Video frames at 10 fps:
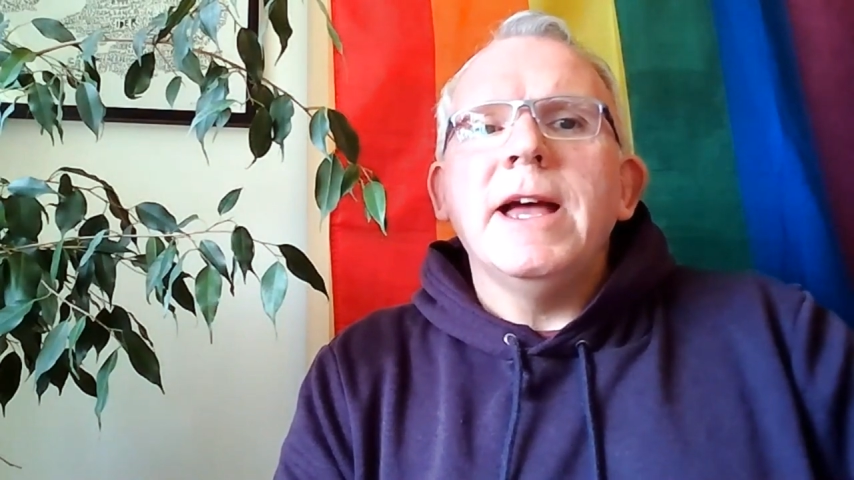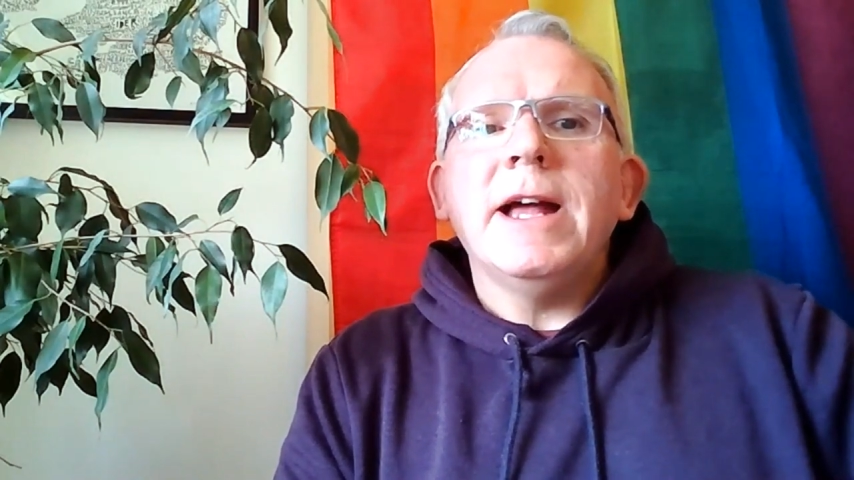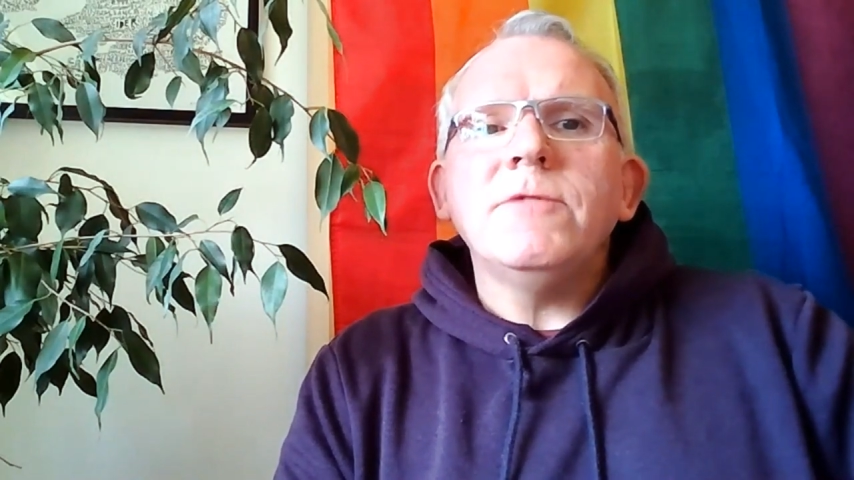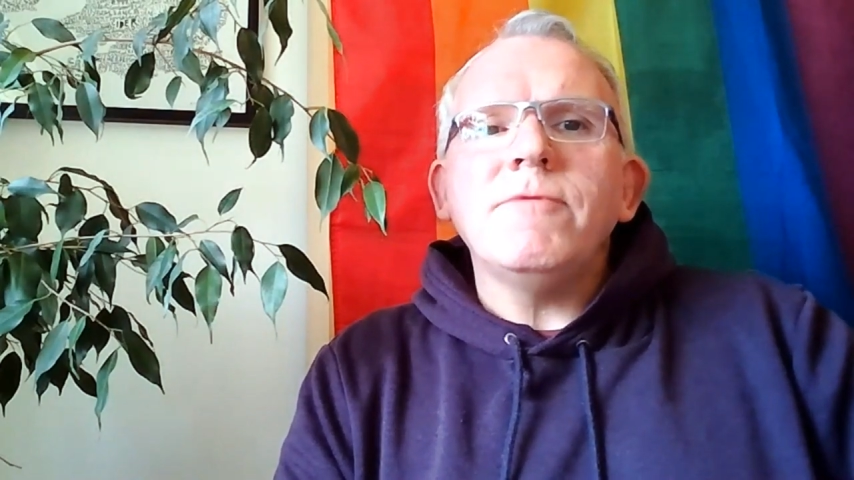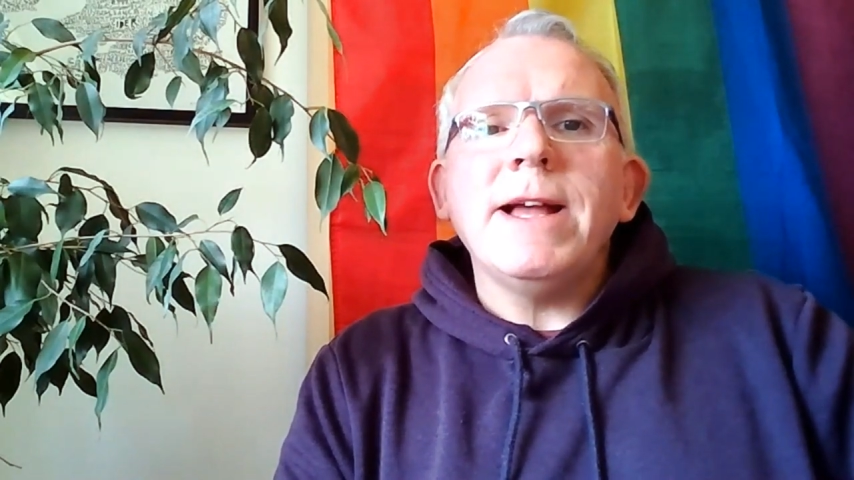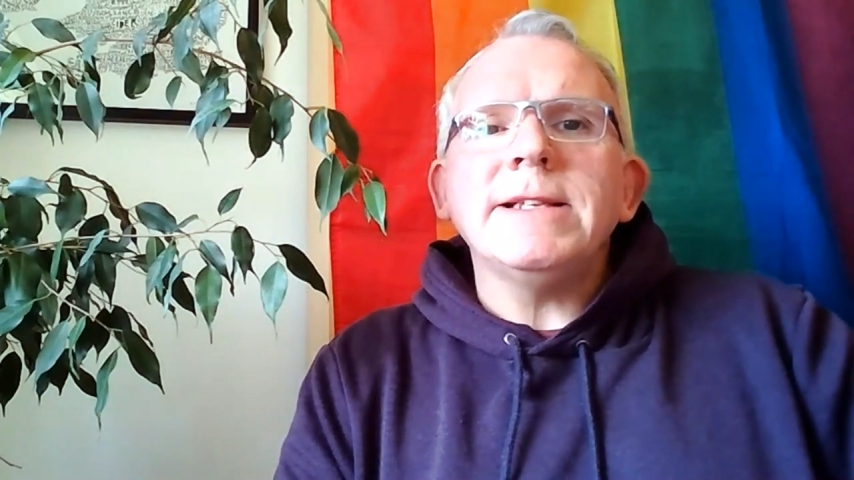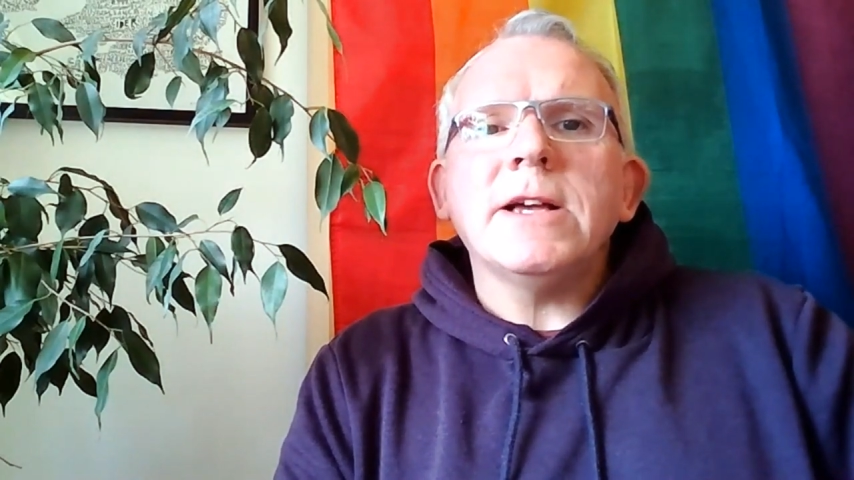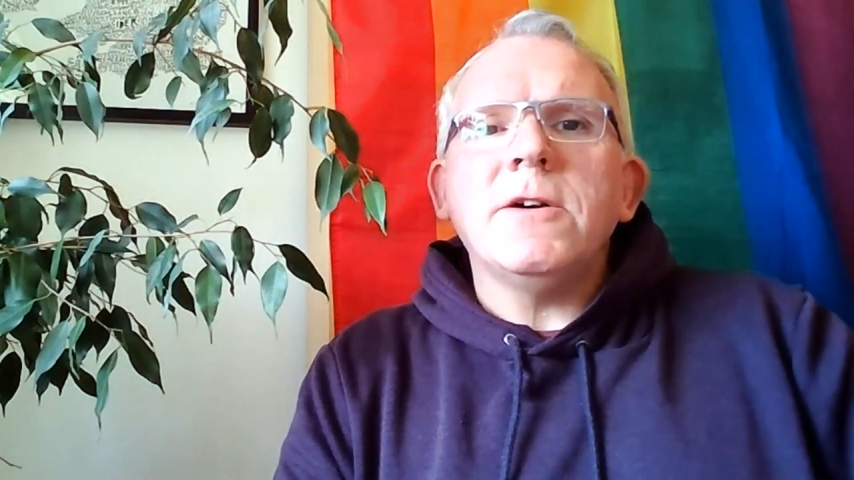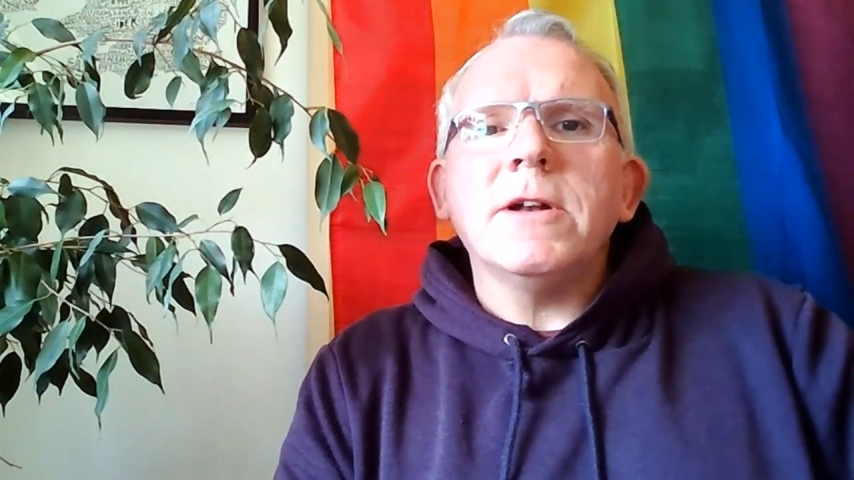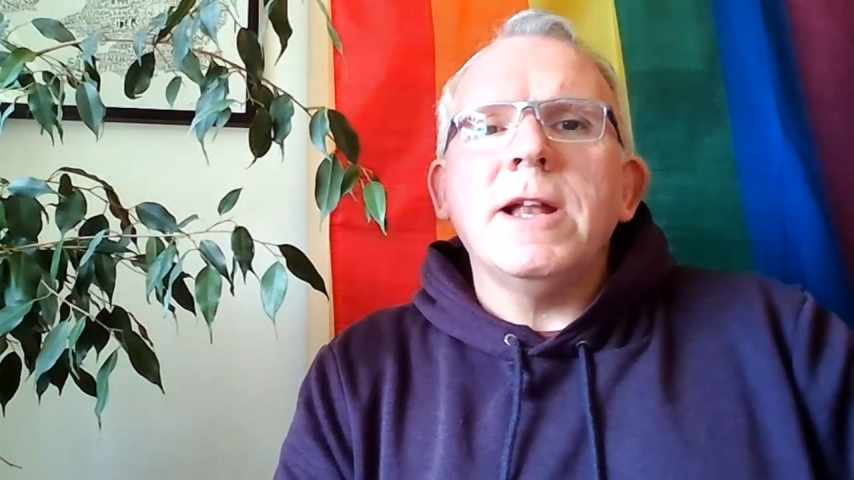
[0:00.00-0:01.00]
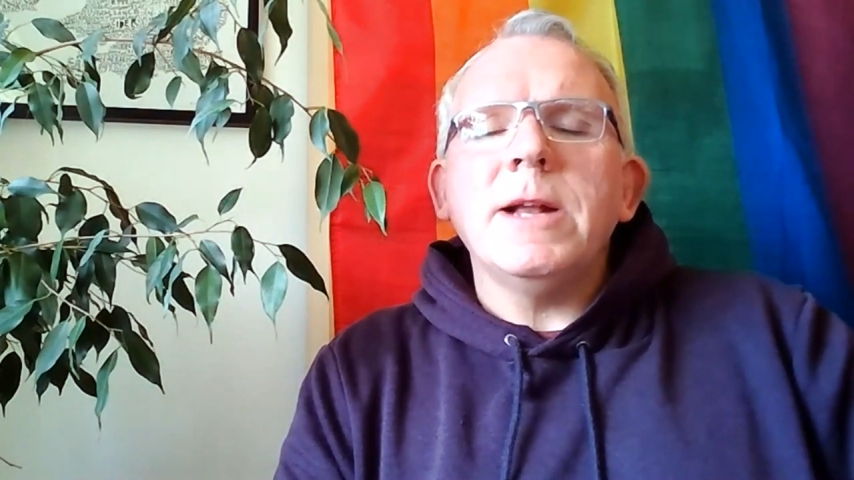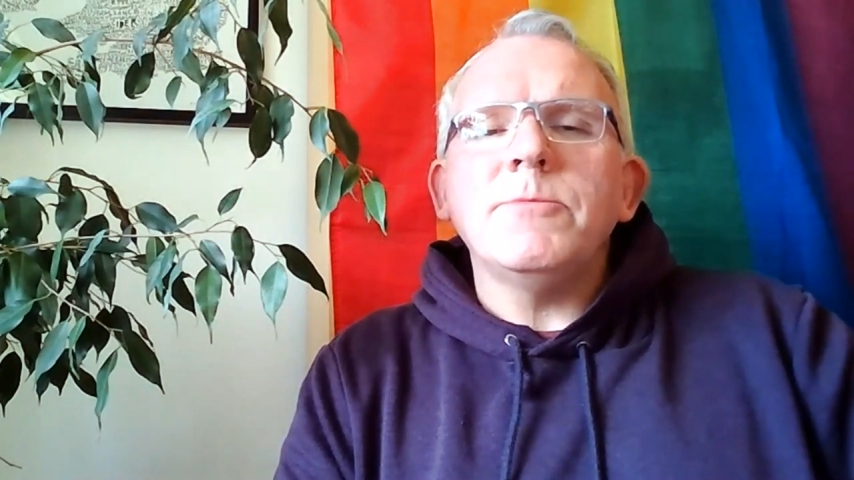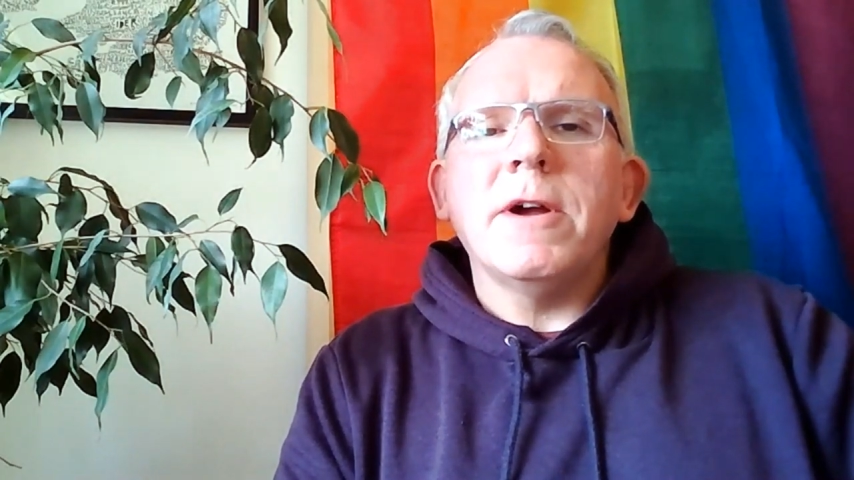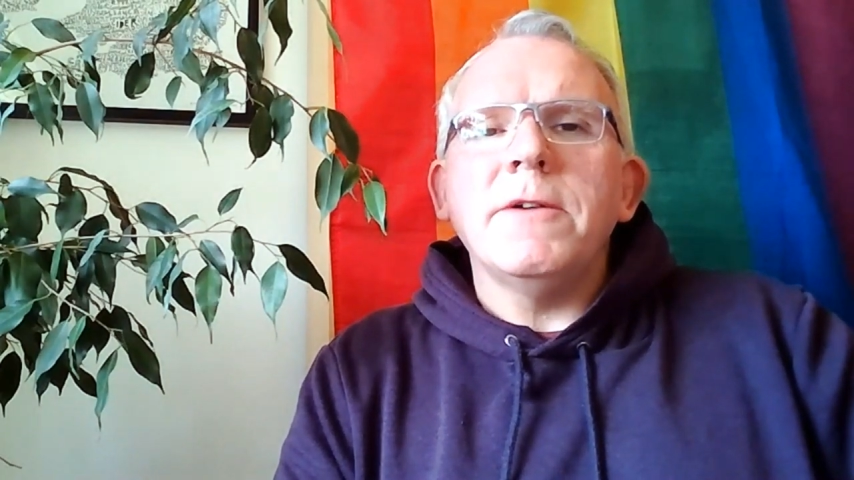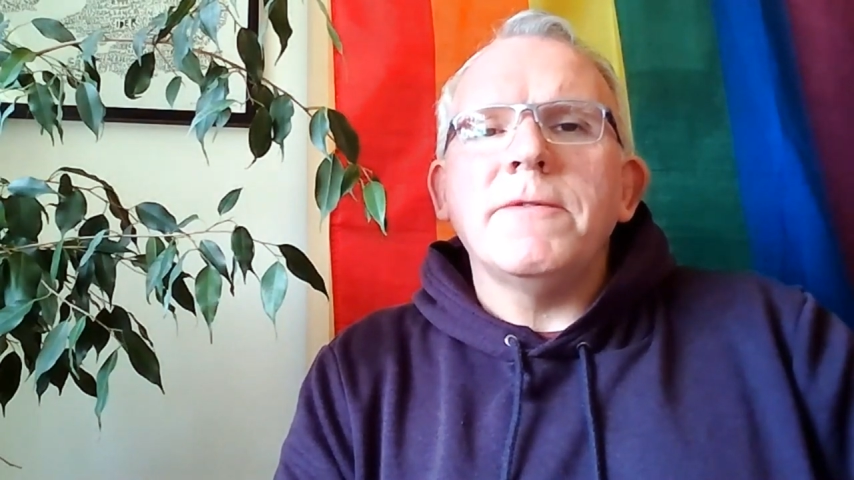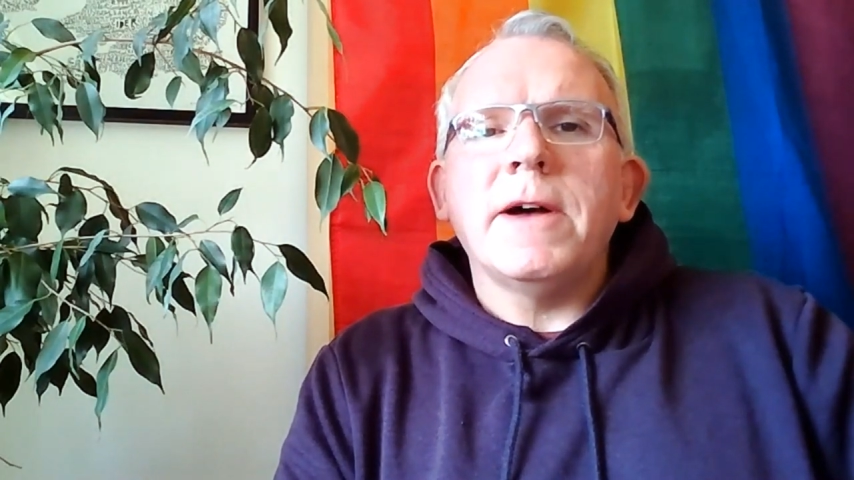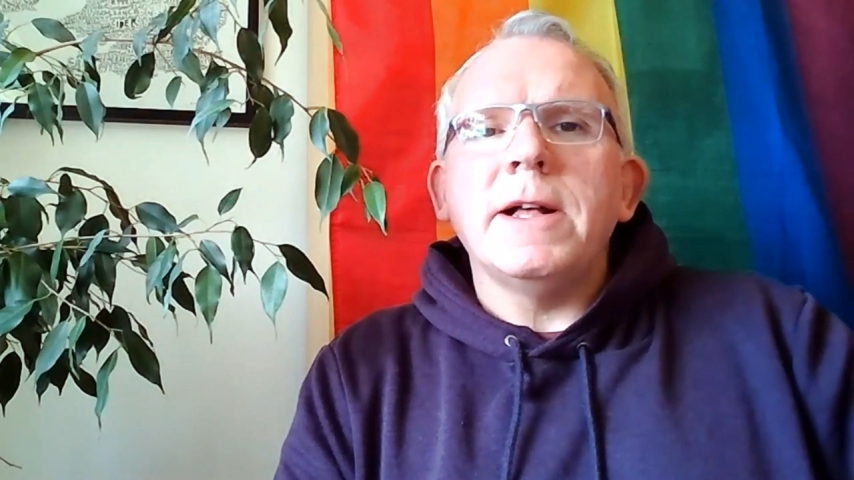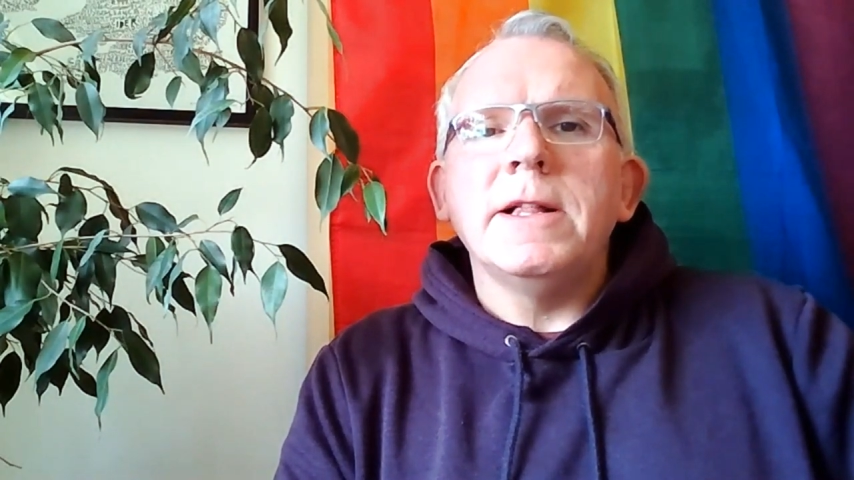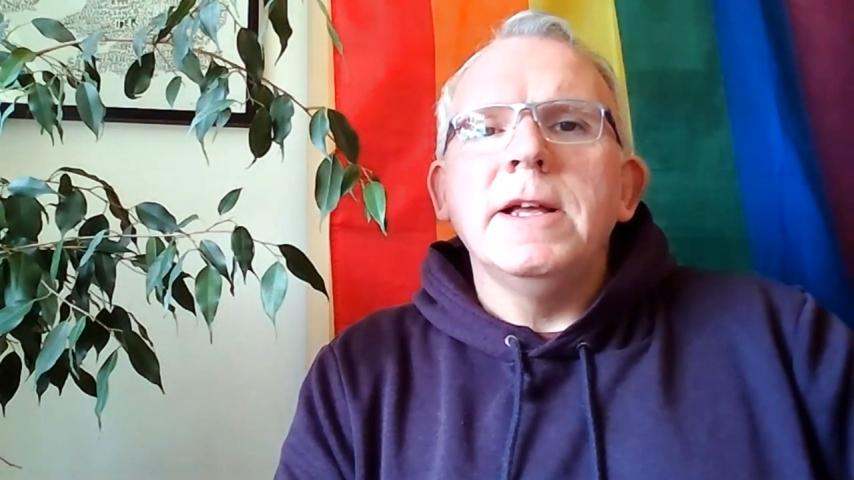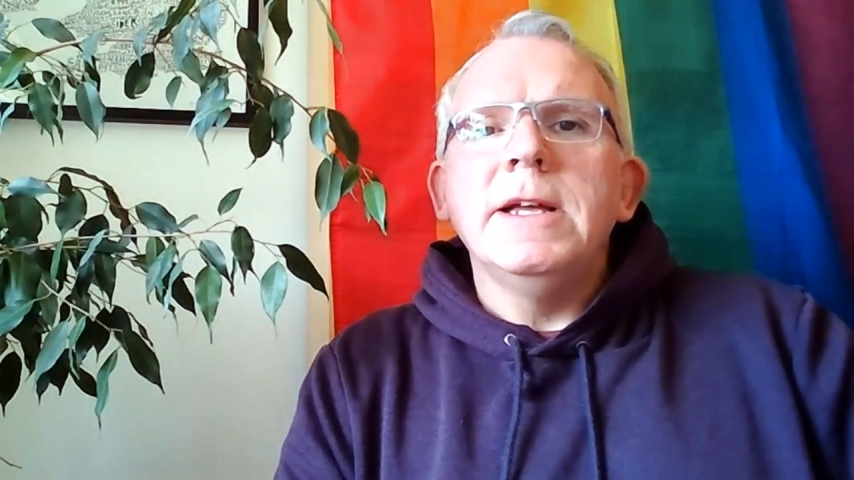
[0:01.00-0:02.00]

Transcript: and raise our online profile